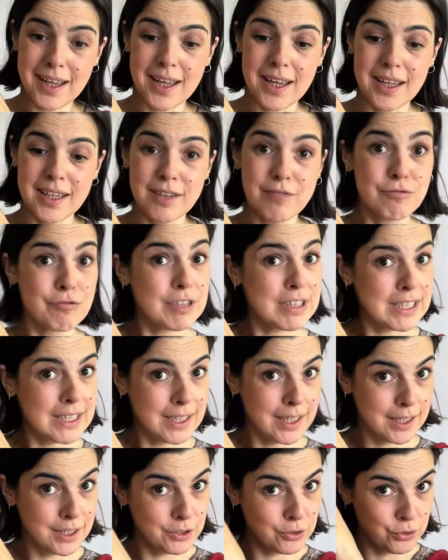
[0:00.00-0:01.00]
I really
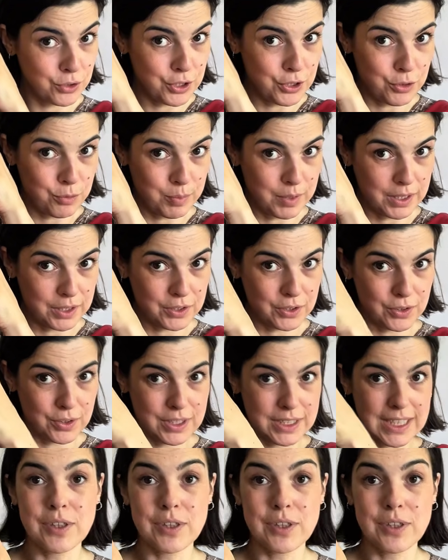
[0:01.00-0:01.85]
like Tori Yu patterns.